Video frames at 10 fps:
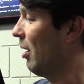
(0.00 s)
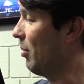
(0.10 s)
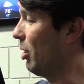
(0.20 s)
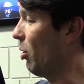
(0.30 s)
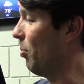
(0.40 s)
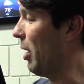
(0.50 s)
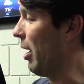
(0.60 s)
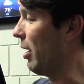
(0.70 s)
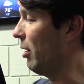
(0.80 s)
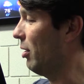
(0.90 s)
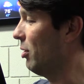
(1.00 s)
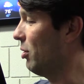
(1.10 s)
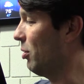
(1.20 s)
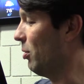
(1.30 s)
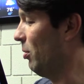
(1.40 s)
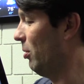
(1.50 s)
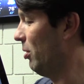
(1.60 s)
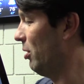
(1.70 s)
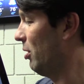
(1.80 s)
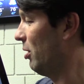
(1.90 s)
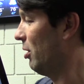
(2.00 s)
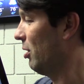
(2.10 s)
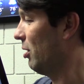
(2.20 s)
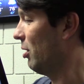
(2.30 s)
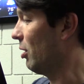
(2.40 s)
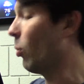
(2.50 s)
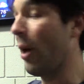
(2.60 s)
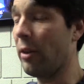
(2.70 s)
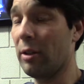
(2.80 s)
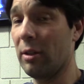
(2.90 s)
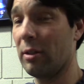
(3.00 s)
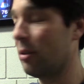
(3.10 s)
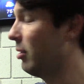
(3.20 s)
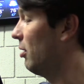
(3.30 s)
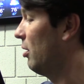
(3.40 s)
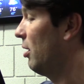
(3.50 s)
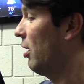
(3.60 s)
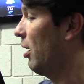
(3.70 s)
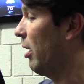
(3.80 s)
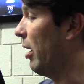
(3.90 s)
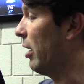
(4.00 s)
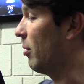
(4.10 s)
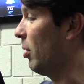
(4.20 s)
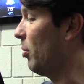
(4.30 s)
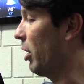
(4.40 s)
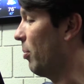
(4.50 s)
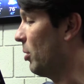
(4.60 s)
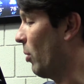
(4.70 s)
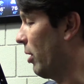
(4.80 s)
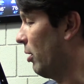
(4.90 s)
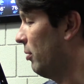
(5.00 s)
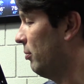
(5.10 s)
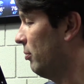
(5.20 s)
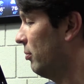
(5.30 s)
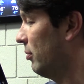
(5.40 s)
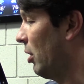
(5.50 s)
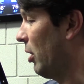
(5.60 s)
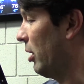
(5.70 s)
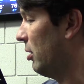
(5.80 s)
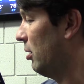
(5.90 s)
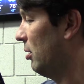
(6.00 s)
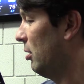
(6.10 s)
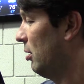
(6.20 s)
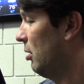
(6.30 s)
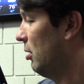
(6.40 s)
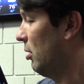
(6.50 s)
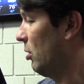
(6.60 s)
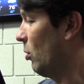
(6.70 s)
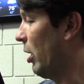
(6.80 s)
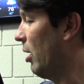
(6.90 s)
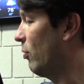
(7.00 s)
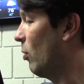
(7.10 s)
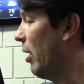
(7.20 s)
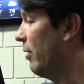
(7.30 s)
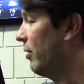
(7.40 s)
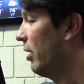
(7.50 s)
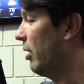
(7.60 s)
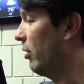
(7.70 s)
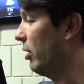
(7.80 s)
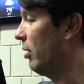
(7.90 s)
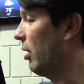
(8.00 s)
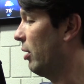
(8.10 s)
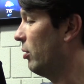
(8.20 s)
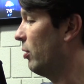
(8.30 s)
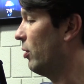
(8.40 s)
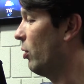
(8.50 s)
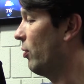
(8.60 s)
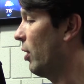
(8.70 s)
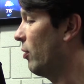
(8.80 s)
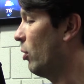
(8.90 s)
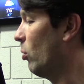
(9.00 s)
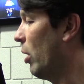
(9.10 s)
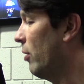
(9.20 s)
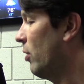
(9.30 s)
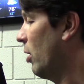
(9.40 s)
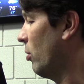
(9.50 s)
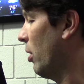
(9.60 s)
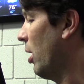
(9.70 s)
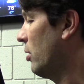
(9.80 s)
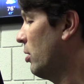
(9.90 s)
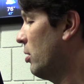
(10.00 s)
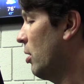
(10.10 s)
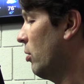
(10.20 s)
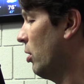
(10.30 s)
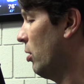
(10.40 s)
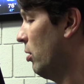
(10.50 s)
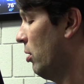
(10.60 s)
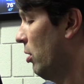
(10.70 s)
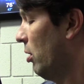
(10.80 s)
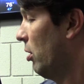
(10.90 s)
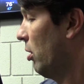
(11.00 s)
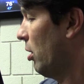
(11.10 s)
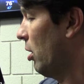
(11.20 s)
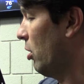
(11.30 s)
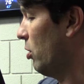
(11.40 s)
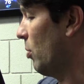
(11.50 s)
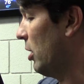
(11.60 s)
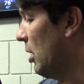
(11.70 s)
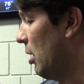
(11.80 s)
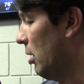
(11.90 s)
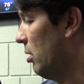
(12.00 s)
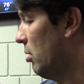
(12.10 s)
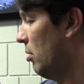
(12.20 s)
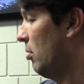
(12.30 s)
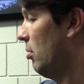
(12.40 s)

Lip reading: going to go back to the weather, and I'm going to bring up the weather. All right. Do I have Wi-Fi down here? I don't even know if I have good Wi-Fi access down here. Okay, here's my dailies.